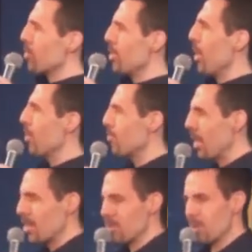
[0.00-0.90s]
over in
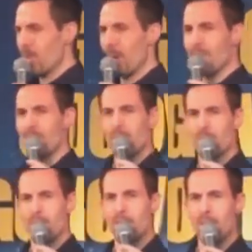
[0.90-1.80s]
Franklin Square. He's got
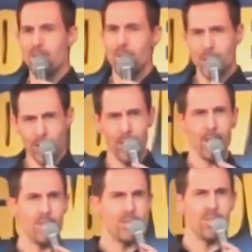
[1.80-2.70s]
3 kids. You got
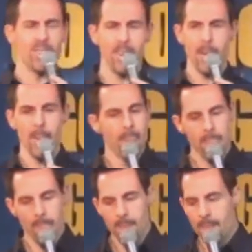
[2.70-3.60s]
kids?"
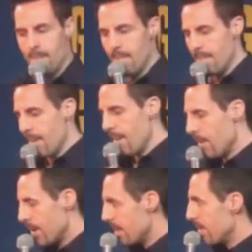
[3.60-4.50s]

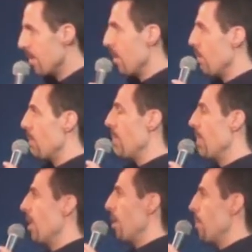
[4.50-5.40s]
"No, I don't.